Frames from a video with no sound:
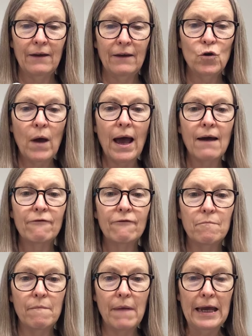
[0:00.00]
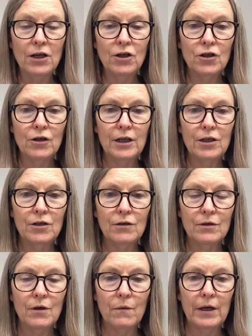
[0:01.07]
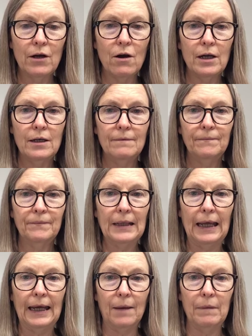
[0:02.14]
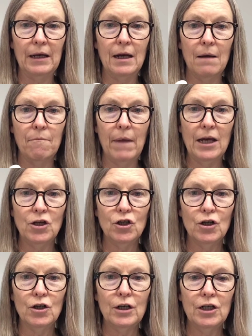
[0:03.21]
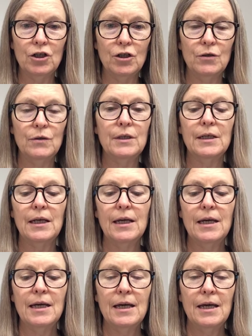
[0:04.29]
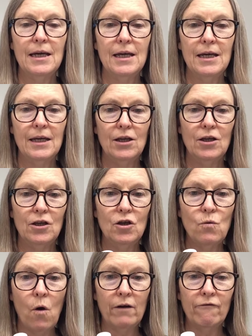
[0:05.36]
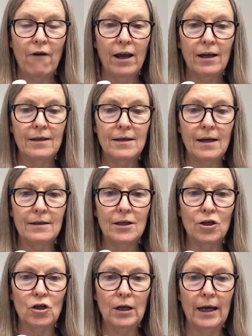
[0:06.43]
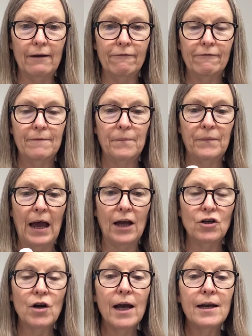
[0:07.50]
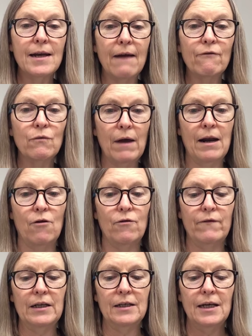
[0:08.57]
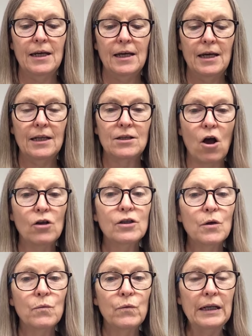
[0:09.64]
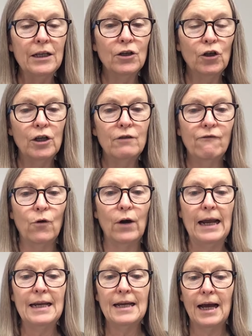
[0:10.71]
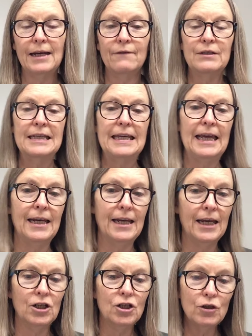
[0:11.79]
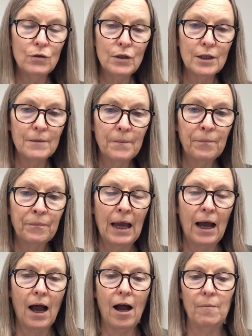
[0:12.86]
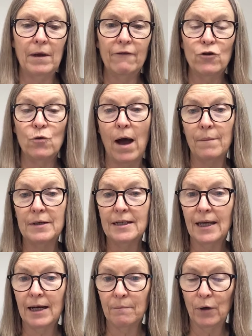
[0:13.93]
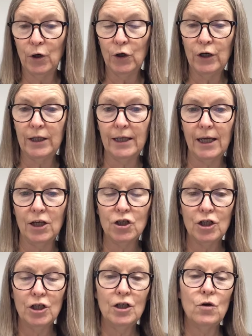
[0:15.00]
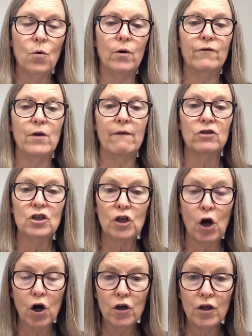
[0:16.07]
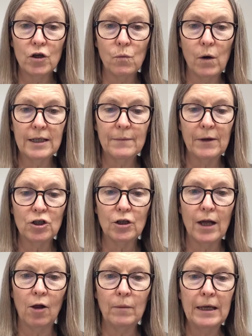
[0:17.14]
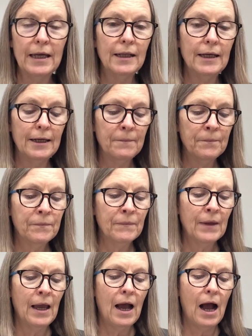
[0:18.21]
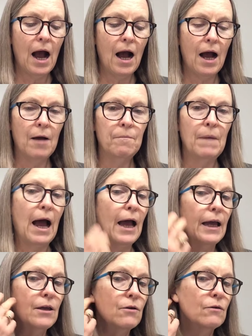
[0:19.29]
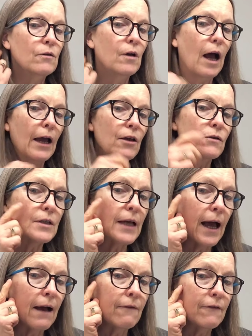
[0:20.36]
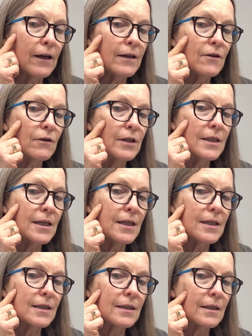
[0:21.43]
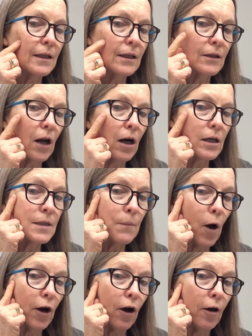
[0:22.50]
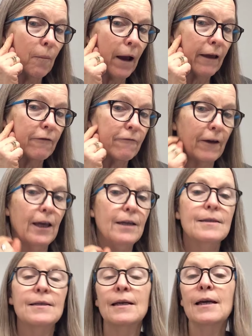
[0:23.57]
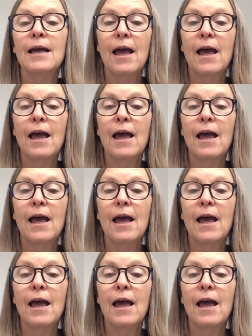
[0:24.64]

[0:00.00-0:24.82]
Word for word: If you have major issues going on, like I mean major issues, you want frankincense in your life. I try to never run out of it. It's also really good for any kind of skin issues um, if you happen to get a burn in the kitchen or if you have a scar that you want special help healing. Um, I used to have, you can see this little dark spot on my face.